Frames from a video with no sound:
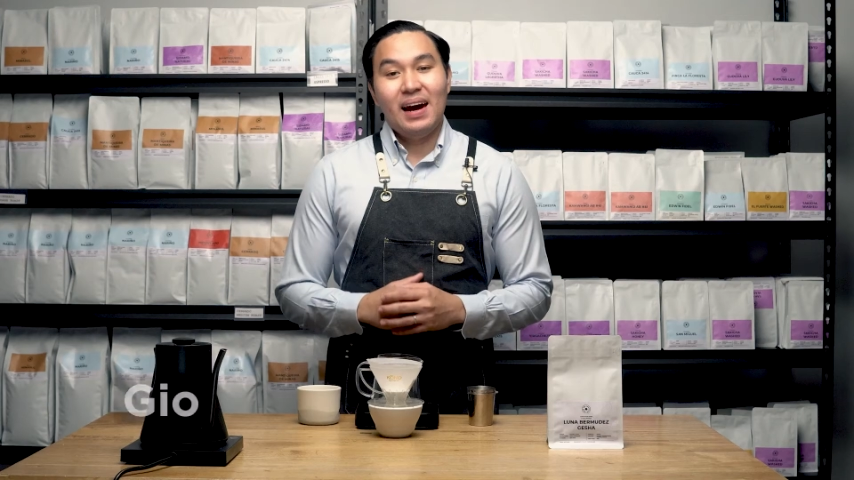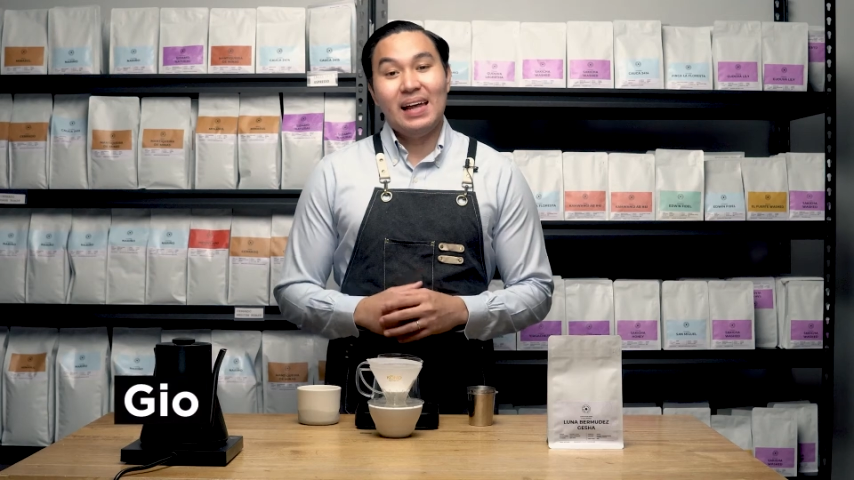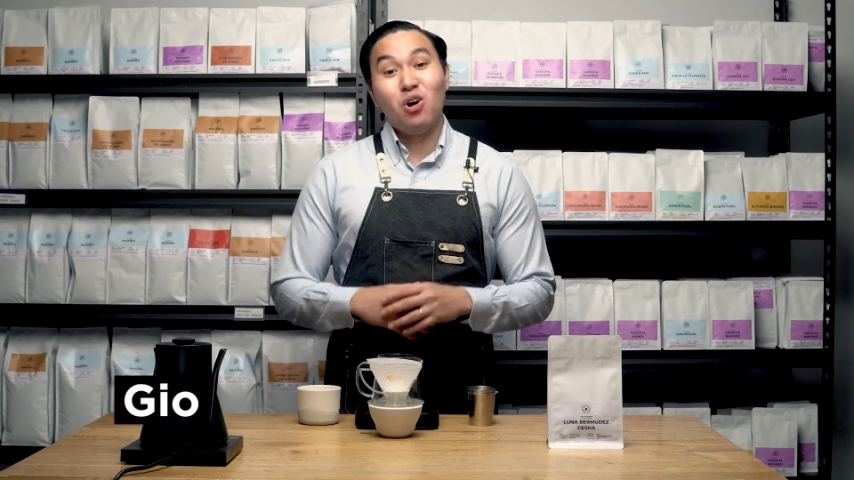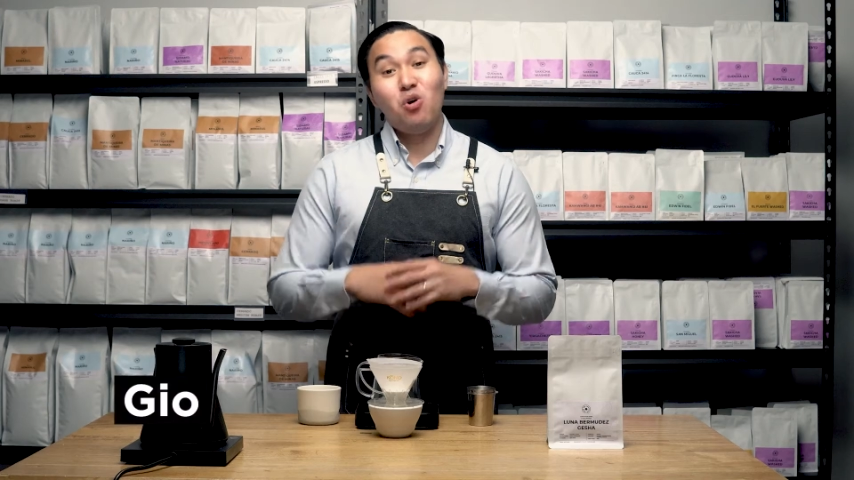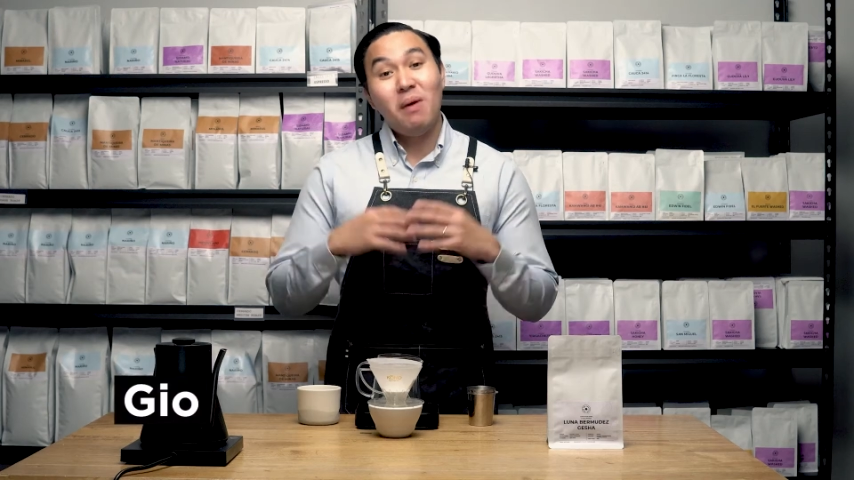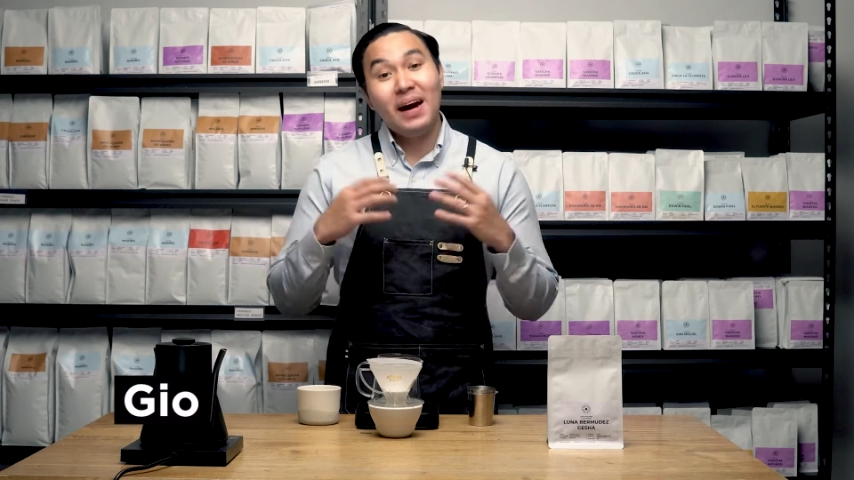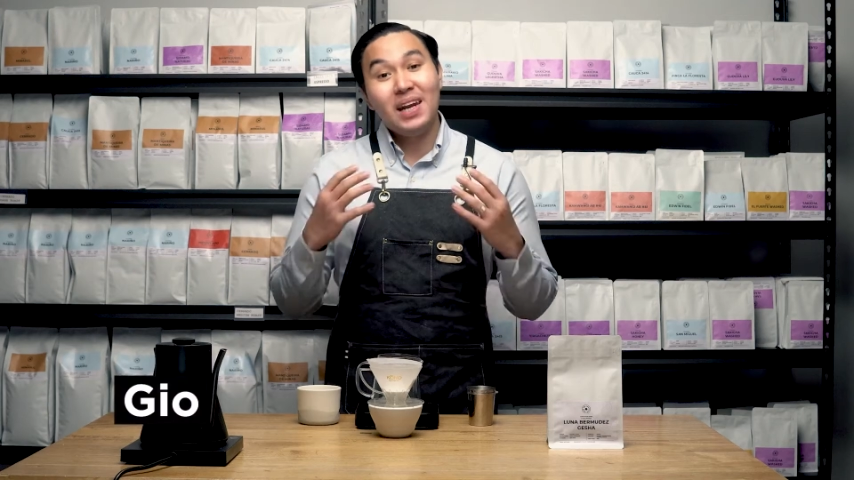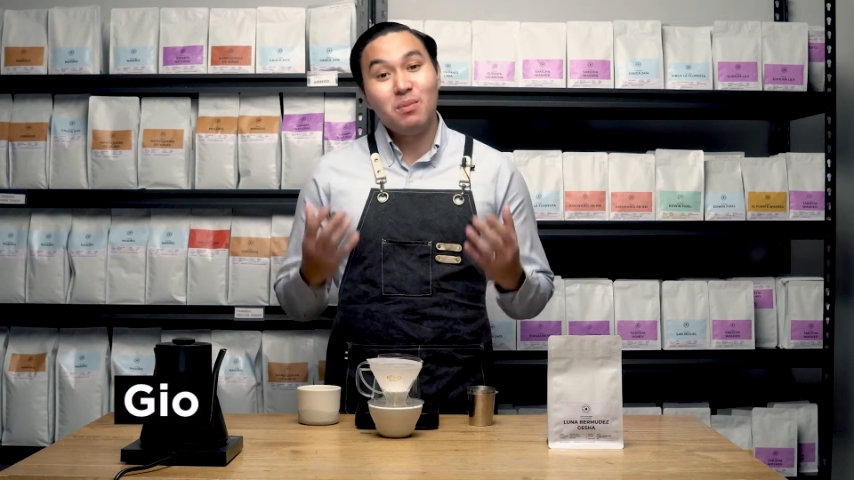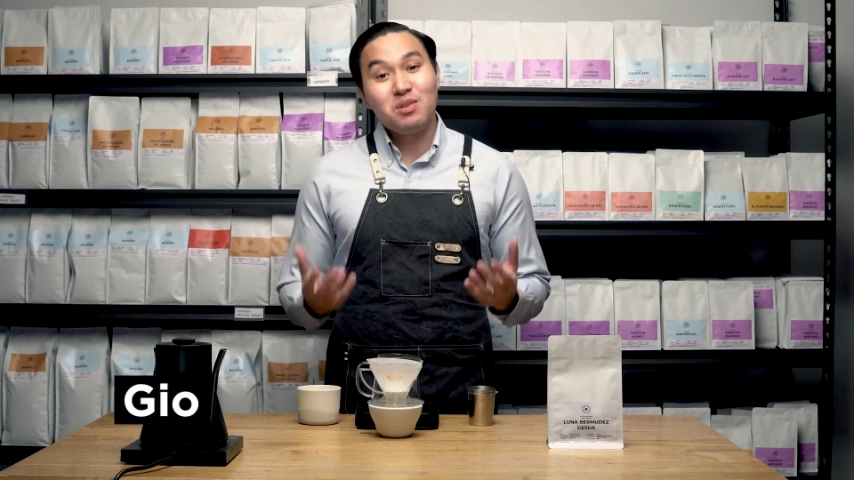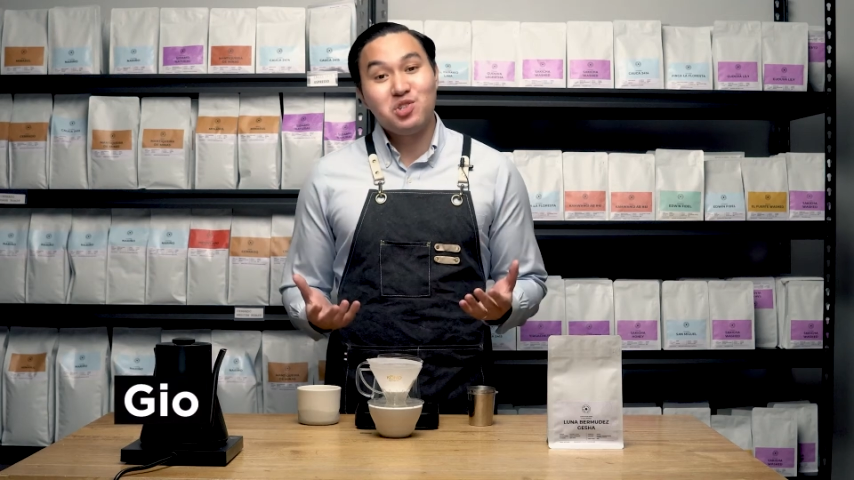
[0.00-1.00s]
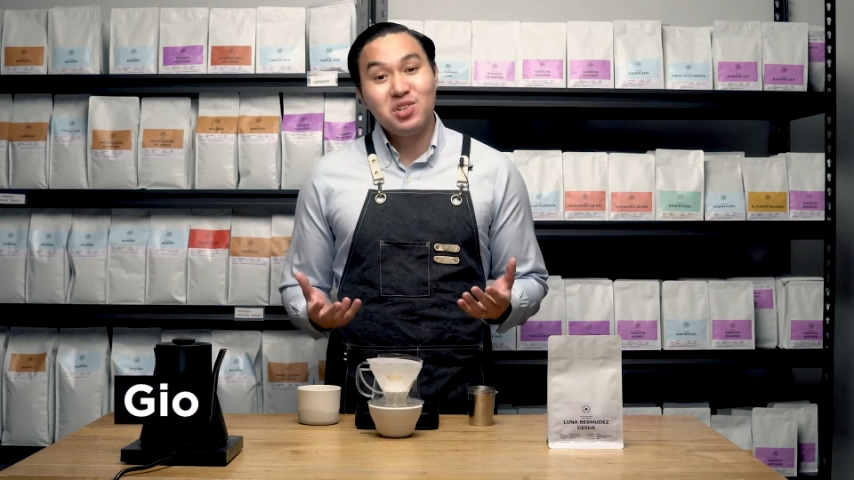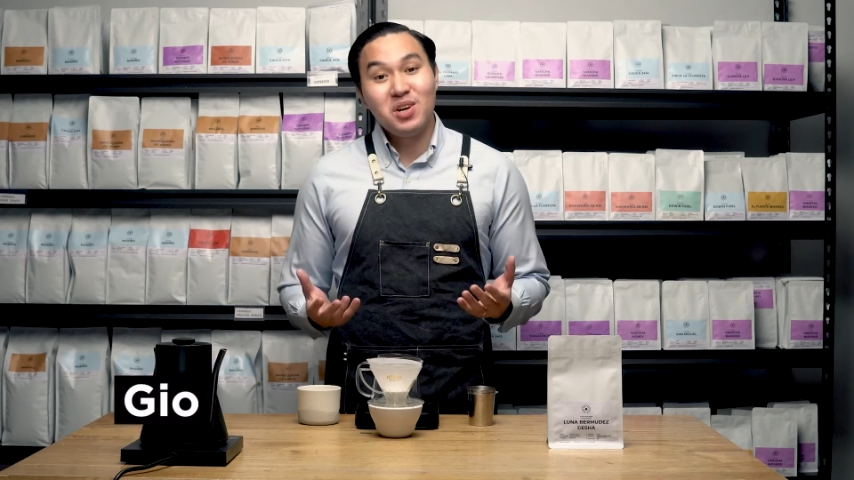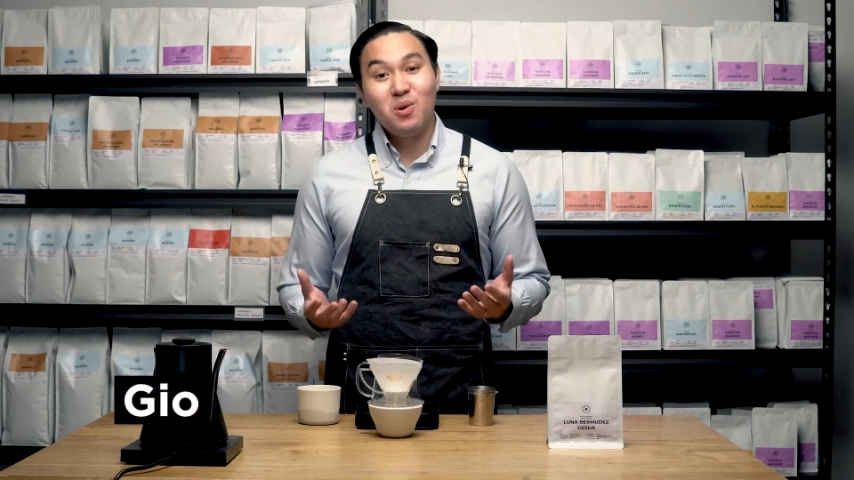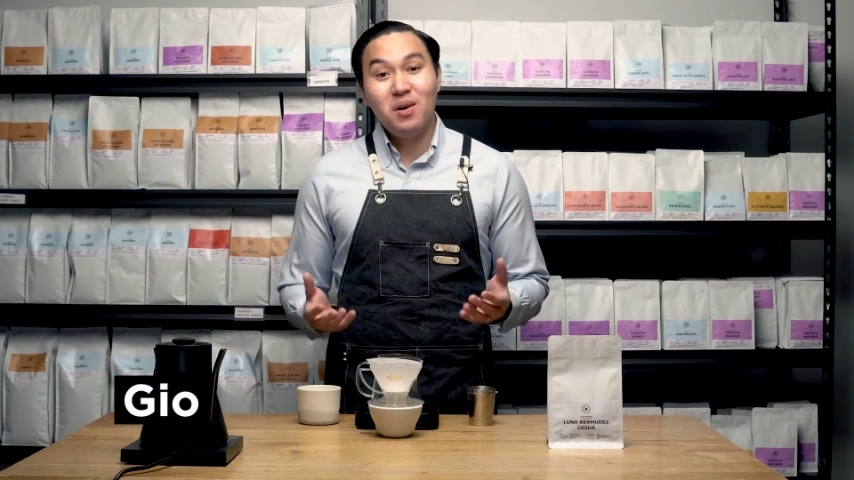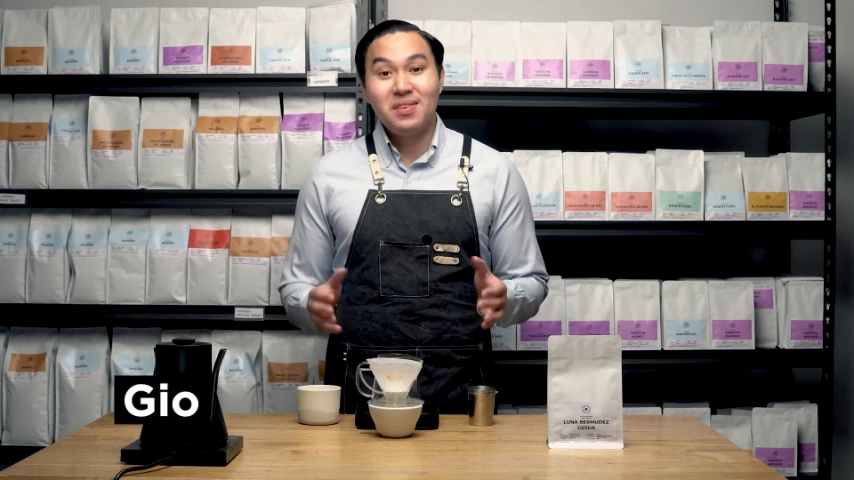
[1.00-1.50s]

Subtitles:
Hello, my name is Gio